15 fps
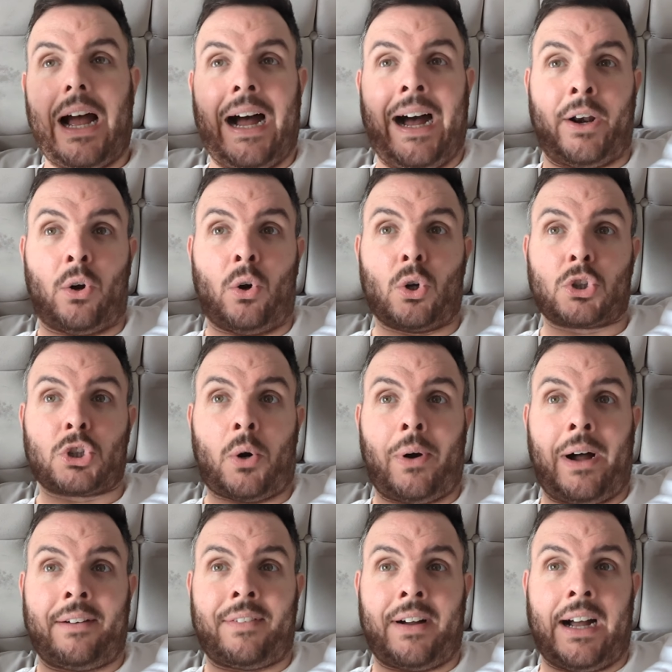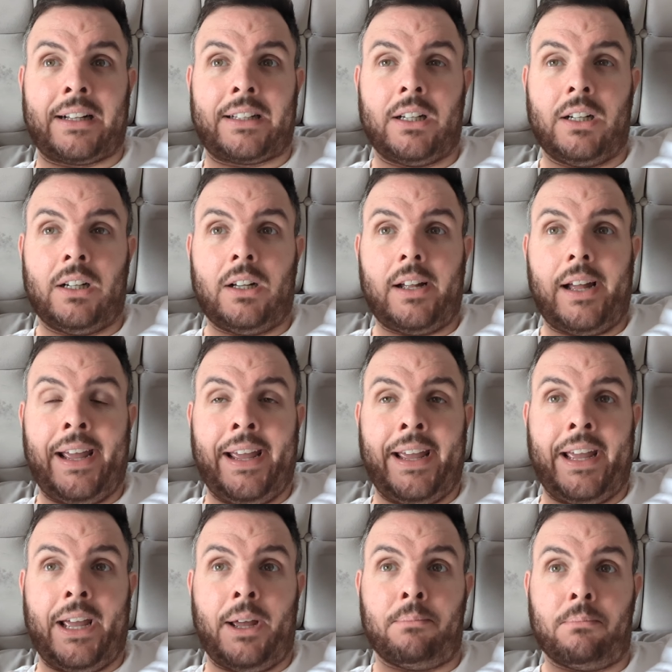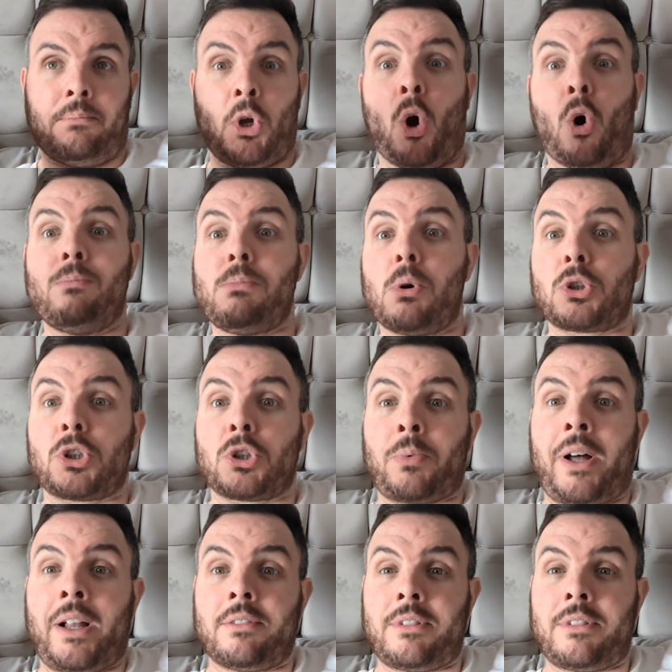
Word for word: and also I've had um, my own bus as well.